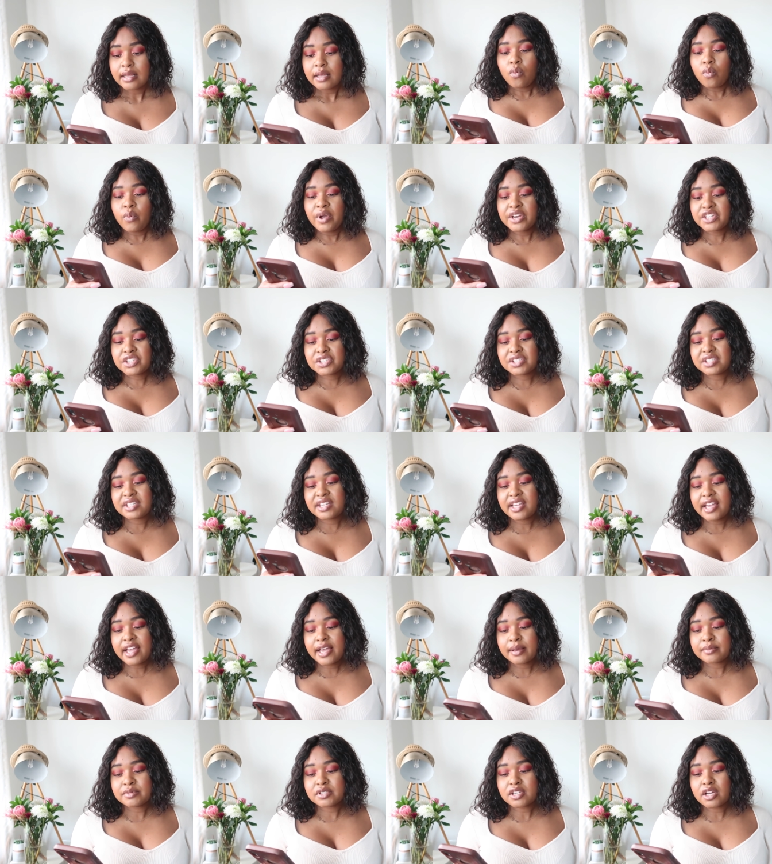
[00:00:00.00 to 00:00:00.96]
Which D
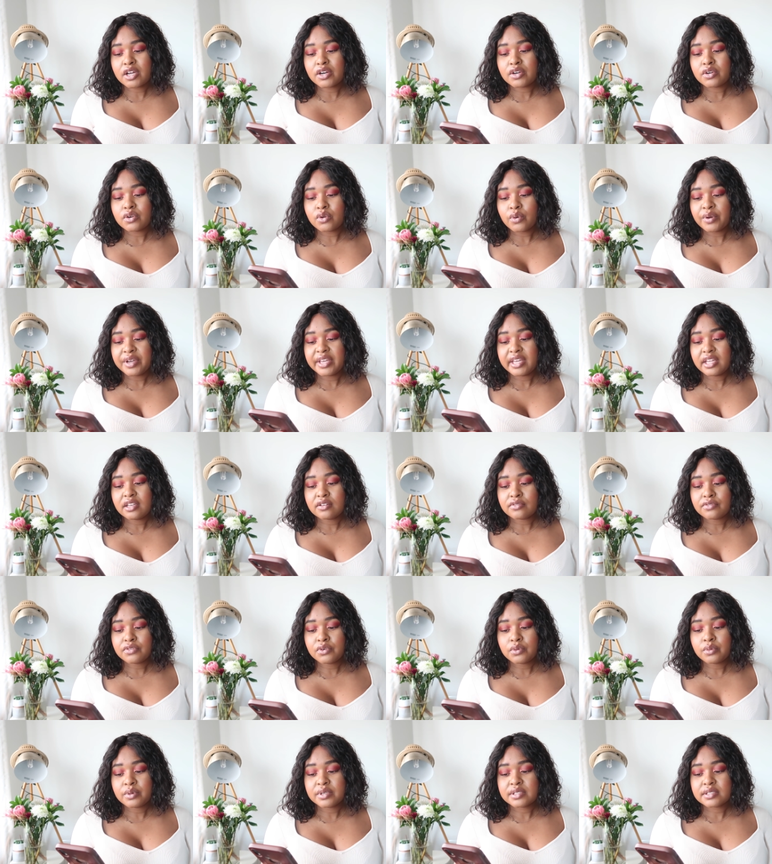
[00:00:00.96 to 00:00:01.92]
Ms annoy
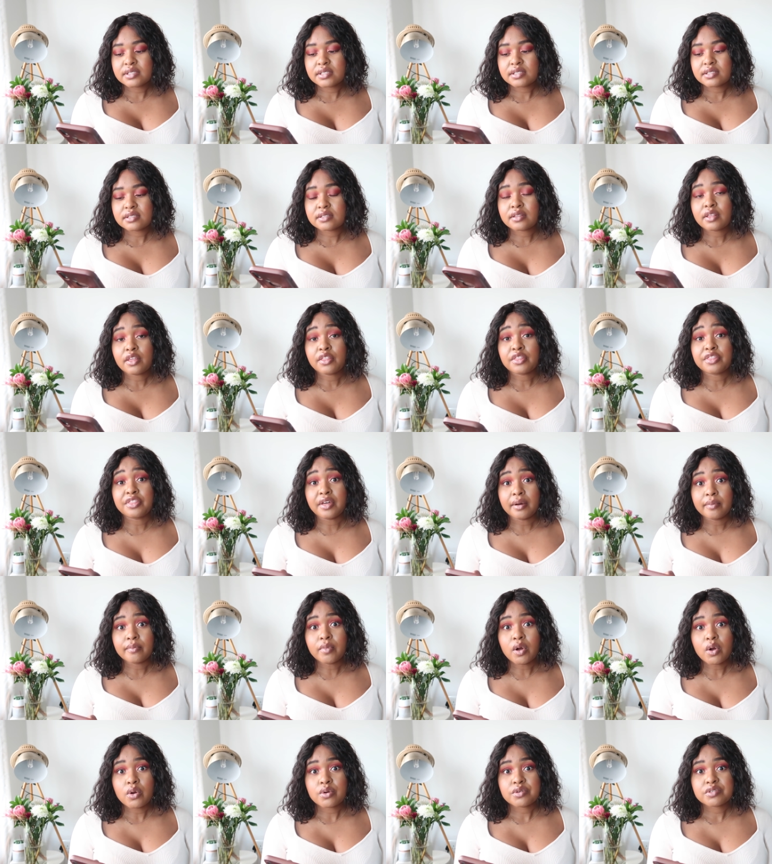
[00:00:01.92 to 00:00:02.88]
influencers the
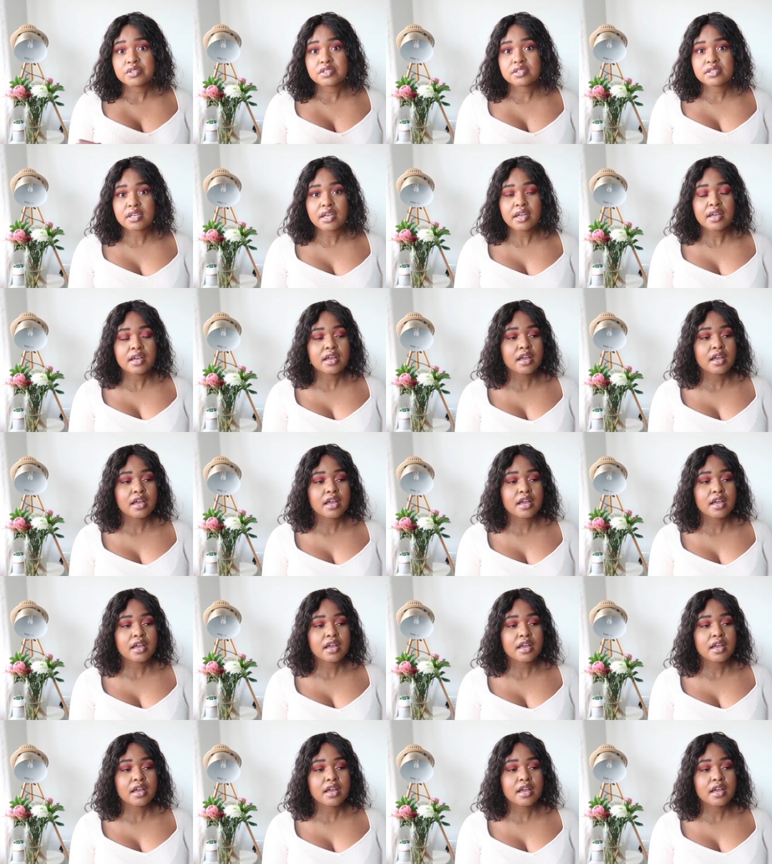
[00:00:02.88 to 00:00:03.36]
most?